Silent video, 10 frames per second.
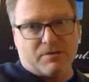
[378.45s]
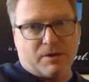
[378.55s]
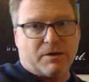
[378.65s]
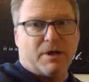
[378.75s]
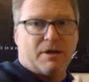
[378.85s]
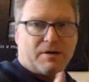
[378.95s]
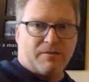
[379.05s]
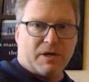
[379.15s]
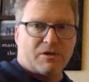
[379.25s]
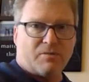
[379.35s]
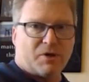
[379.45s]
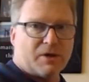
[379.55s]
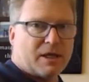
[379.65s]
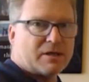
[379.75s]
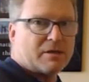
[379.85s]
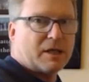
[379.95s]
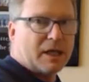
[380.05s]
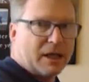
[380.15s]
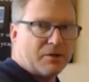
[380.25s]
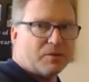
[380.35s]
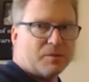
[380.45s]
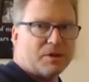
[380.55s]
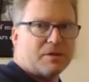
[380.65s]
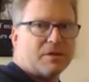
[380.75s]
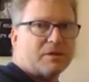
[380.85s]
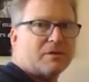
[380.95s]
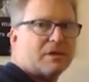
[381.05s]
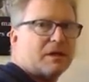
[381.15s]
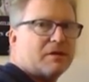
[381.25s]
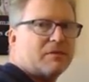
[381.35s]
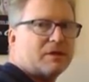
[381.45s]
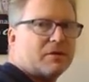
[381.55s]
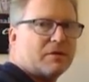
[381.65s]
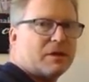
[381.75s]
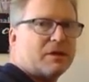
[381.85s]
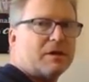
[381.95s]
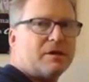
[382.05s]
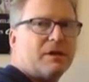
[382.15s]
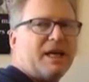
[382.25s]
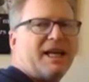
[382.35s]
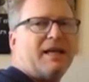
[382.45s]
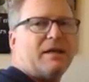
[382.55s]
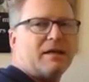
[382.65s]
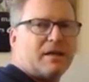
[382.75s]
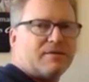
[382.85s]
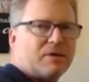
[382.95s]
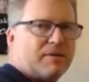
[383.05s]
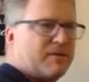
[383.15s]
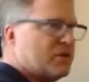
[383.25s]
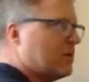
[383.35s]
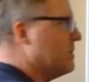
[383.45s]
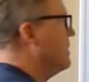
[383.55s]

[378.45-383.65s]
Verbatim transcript: Well, the fraction part actually helps to understand what's going on here and it gives you a visual.